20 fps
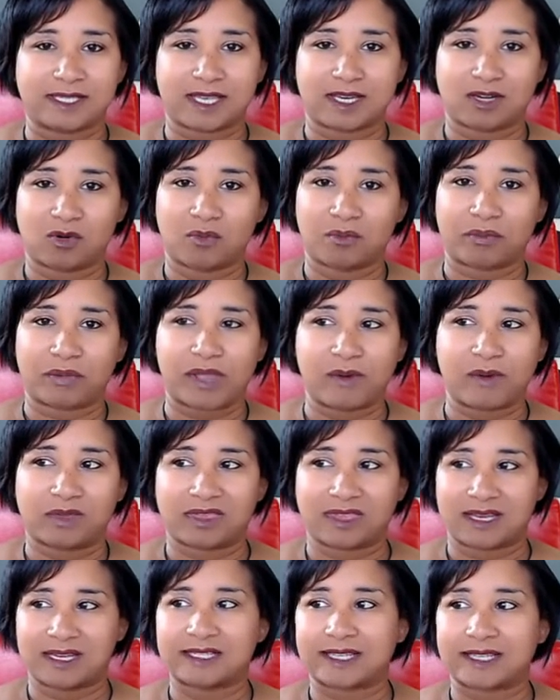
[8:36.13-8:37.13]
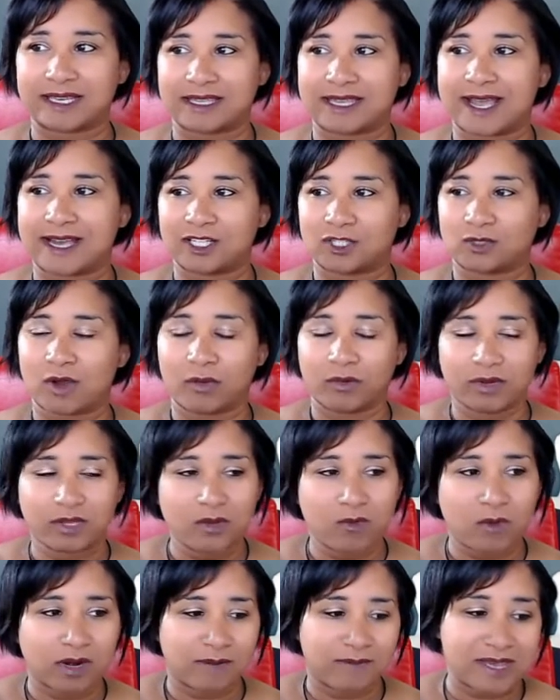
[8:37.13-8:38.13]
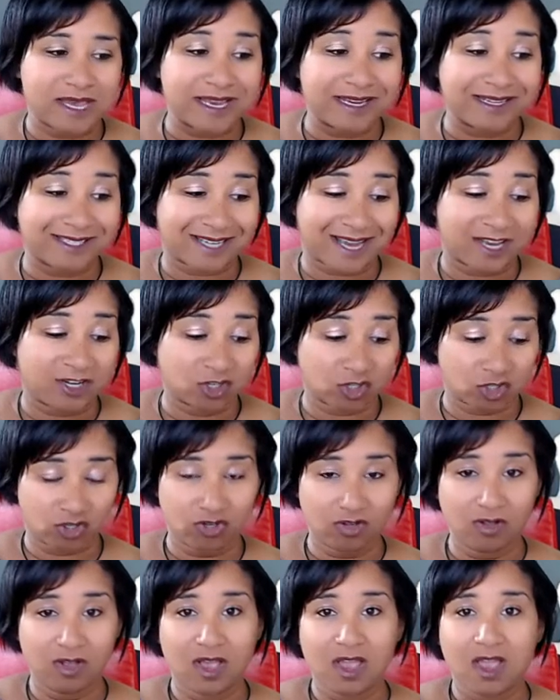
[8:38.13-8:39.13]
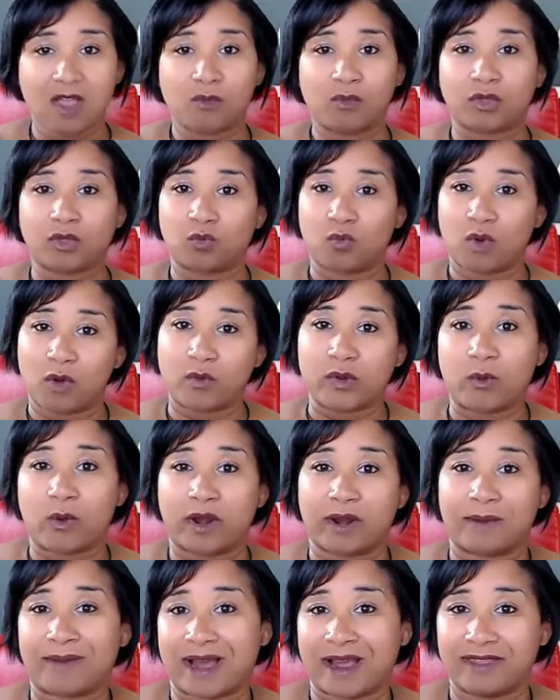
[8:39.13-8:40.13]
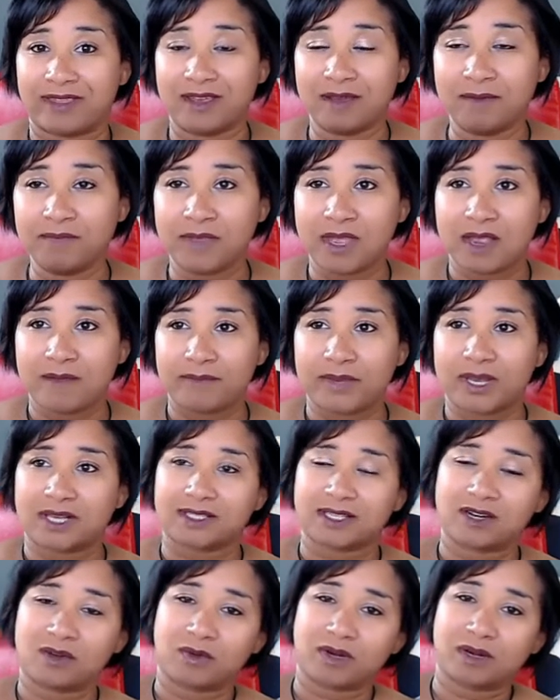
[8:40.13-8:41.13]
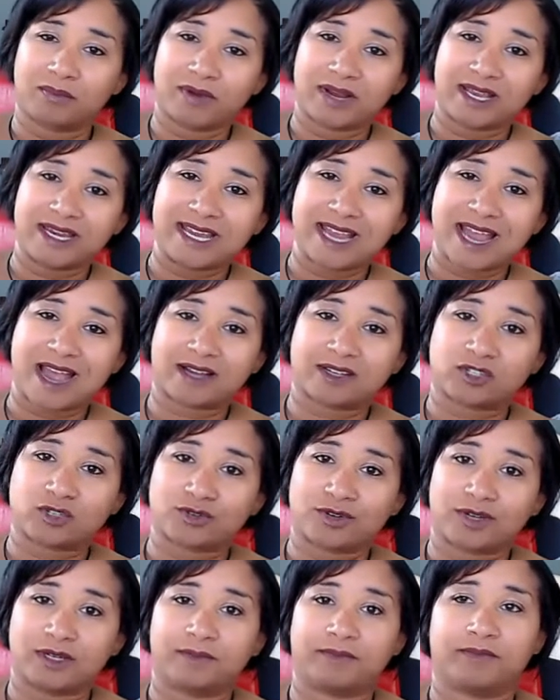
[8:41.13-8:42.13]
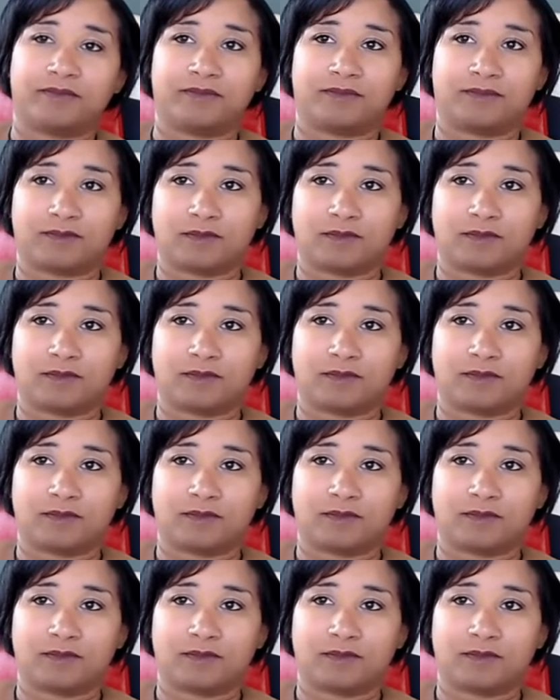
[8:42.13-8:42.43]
They don't play with things like that. So I really want to be intentional with what we want to buy them, because I don't want to bring any extra